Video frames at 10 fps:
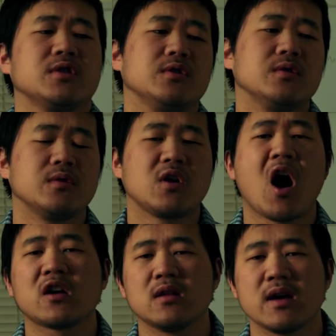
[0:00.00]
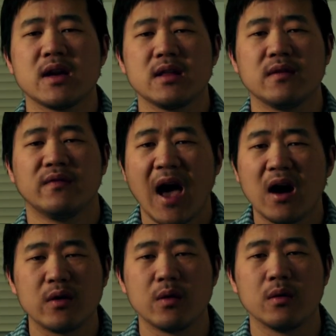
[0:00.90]
to calculate the
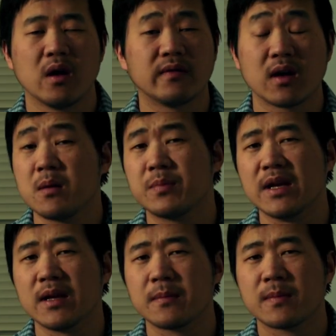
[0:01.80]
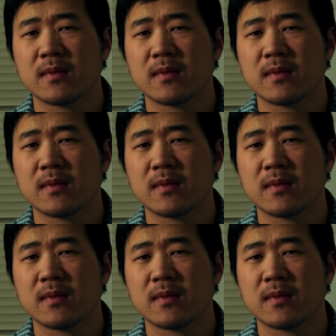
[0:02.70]
value of a company.